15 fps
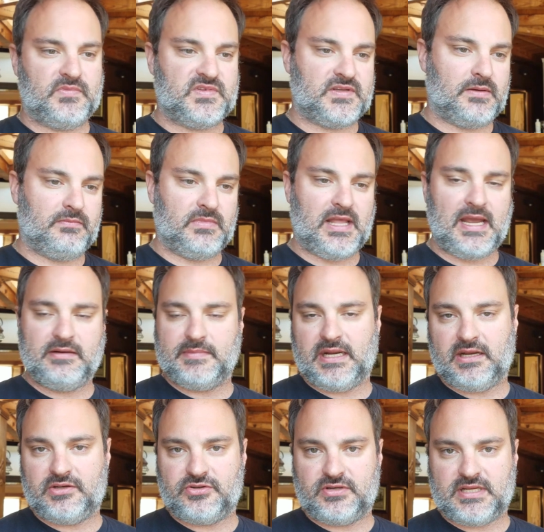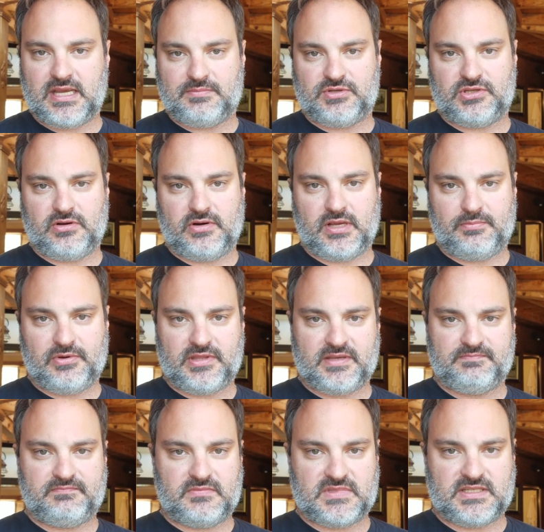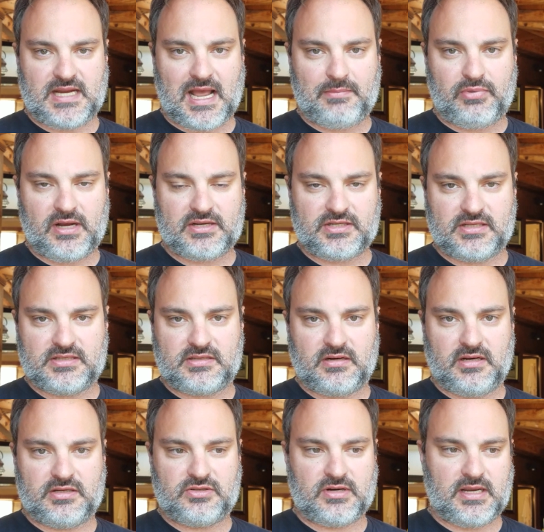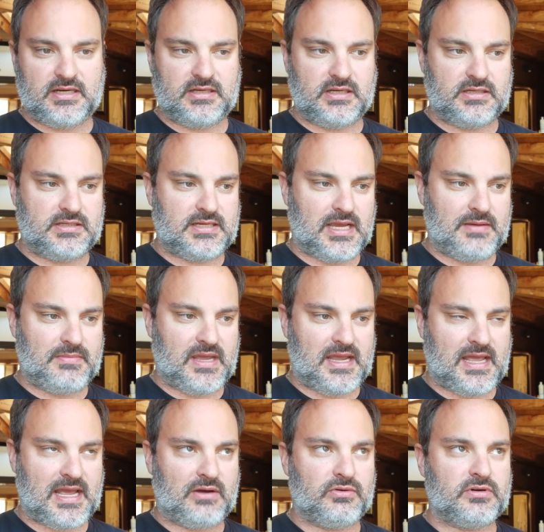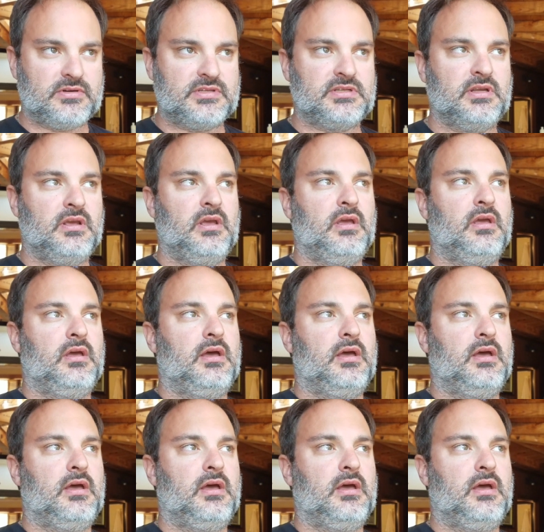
some line manager type showed up with a stopwatch and started trying to time my hours,